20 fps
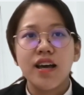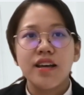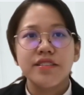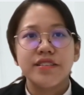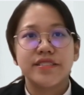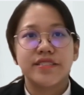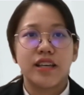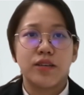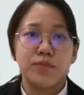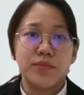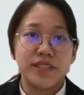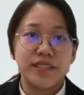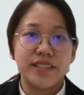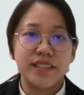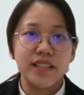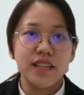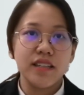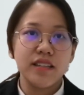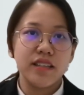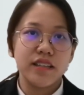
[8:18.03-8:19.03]
This can be
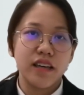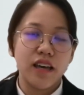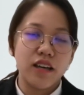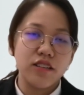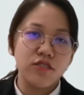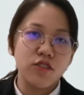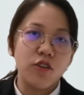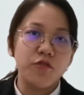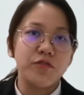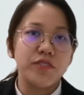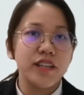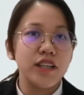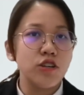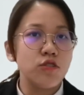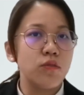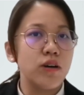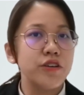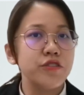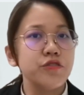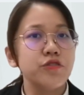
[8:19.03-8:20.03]
seen in the case of Lim
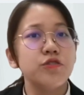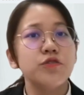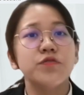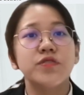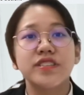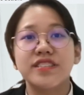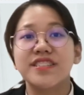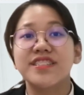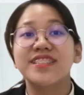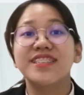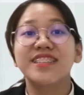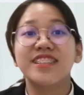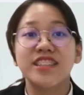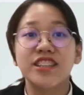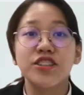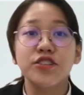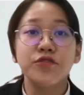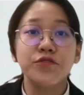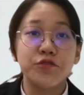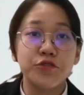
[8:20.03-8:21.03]
Kuan Yew versus
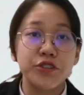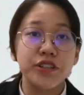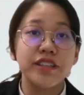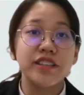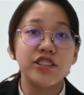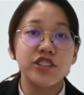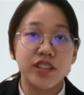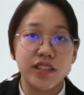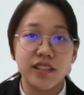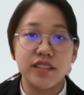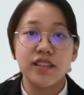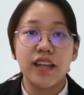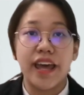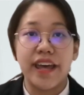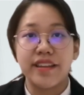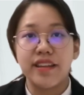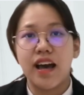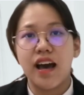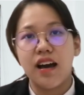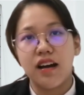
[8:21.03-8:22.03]
Ching Wing Ken
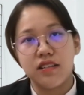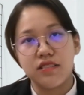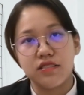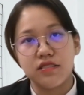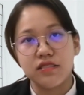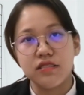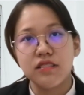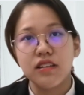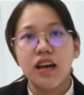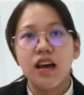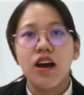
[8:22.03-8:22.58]
and others,